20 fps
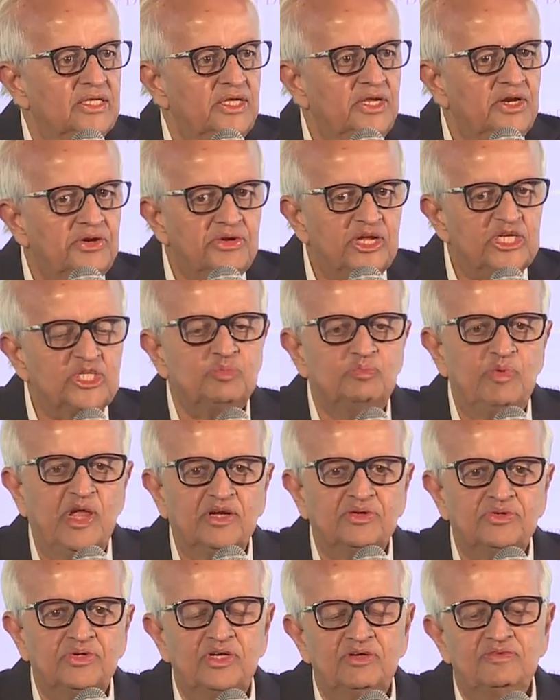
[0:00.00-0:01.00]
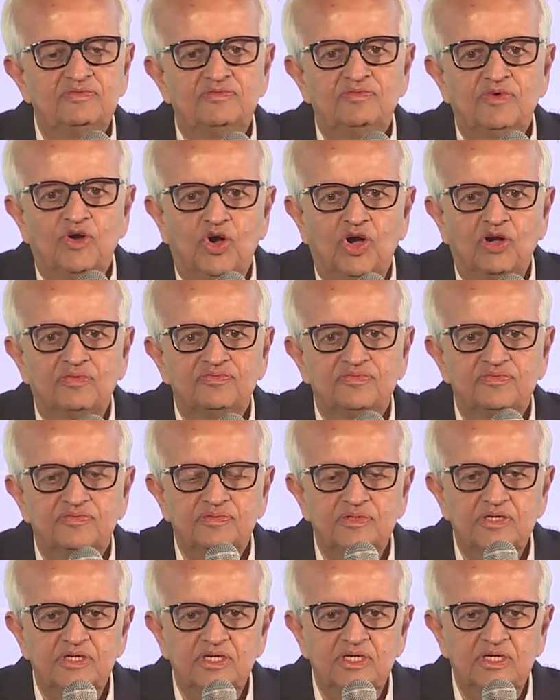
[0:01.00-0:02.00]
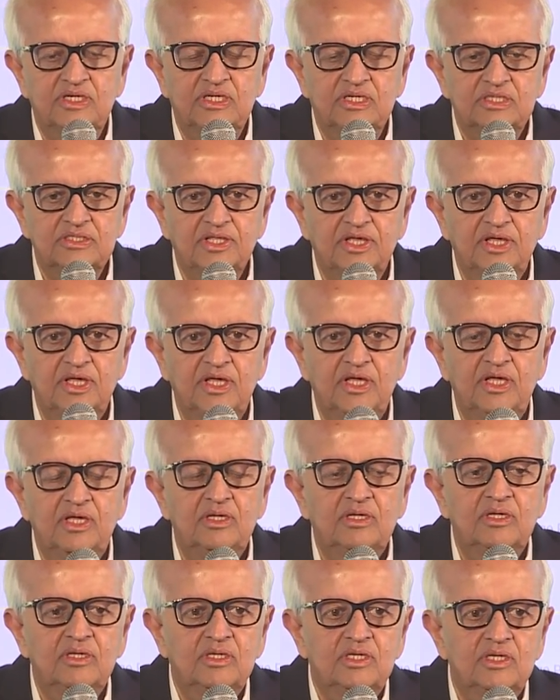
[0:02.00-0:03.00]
irrespective of uh, the,